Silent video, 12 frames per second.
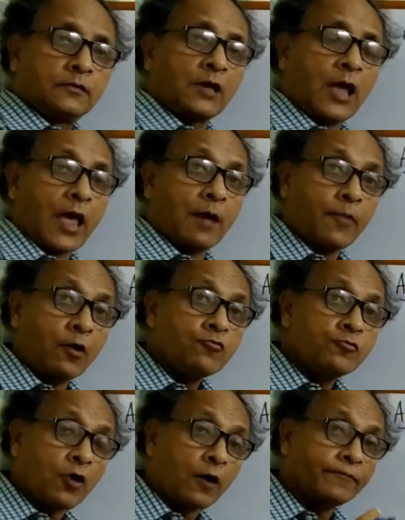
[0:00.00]
the
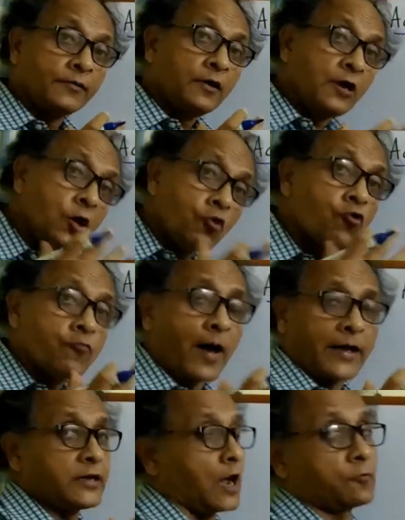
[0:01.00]
amount of new
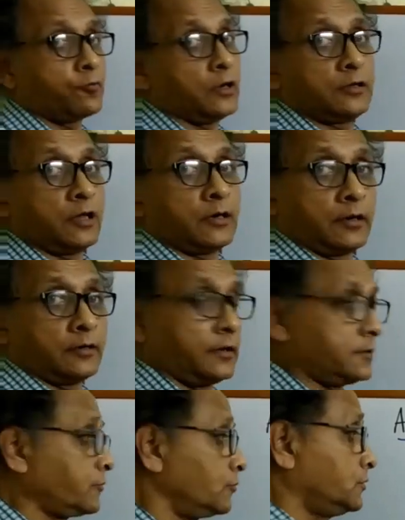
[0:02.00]
bicarbonate
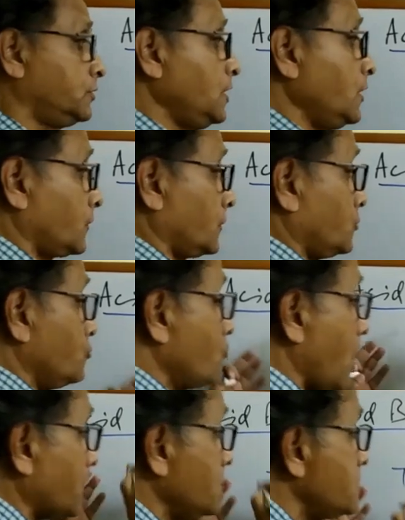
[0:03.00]
generated. So these
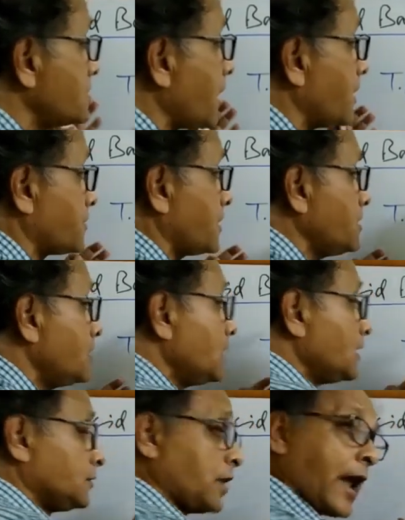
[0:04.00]
two are indicating
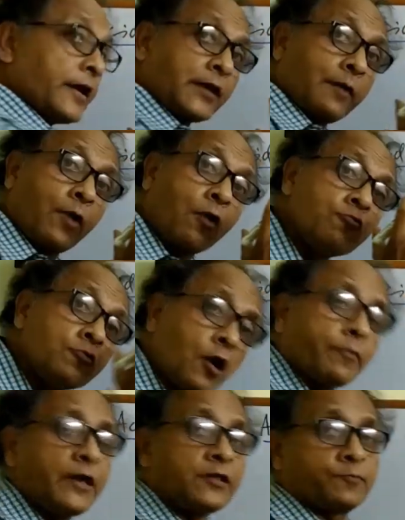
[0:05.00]
that amount
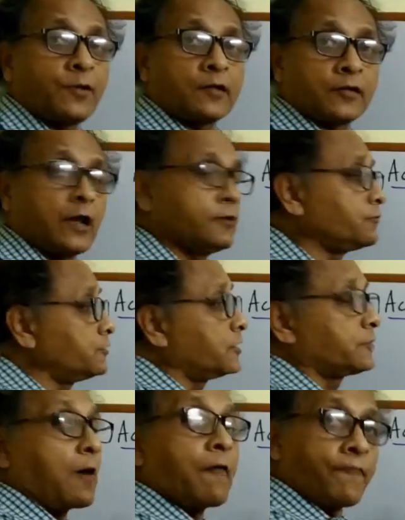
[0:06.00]
of H plus ion which
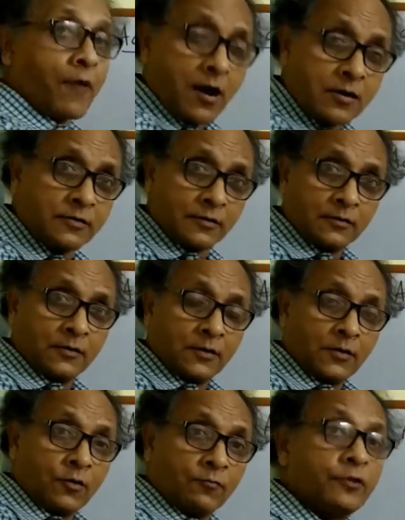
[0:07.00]
is buffered,
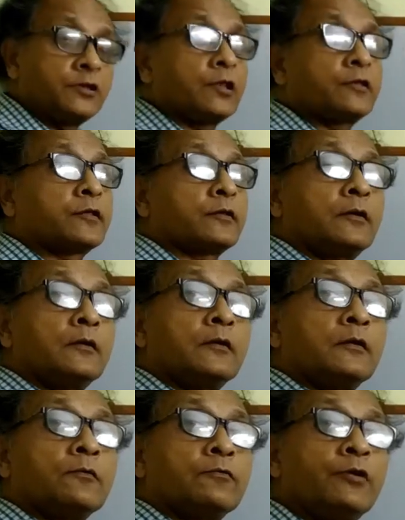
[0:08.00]

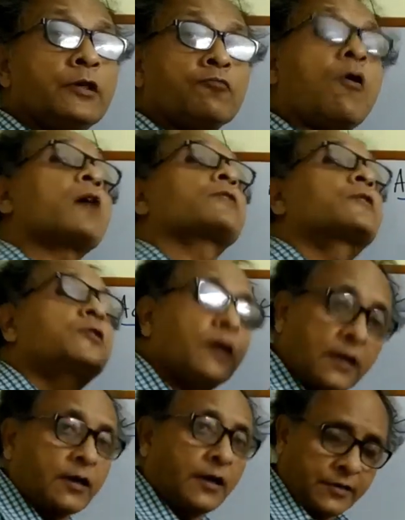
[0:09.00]
which was
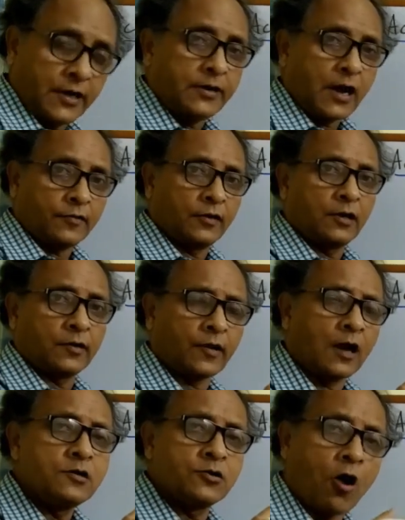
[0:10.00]
generated as a
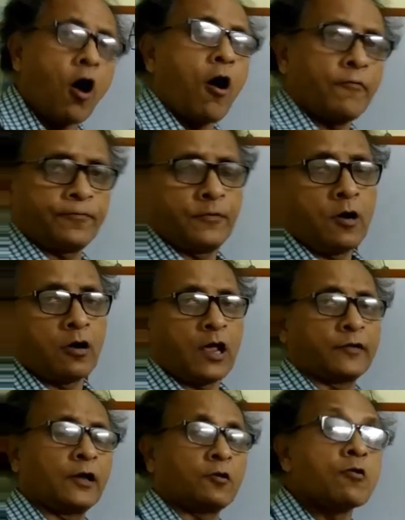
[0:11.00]
result of or
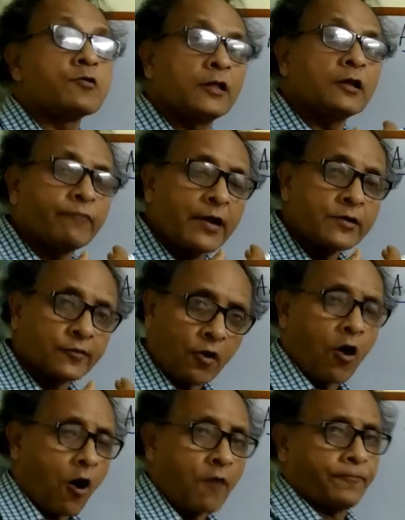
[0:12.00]
as a consequence
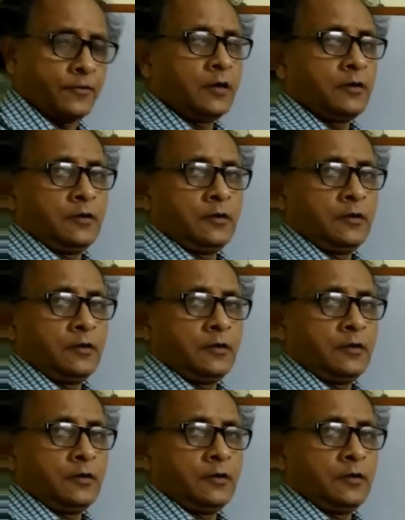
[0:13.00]
of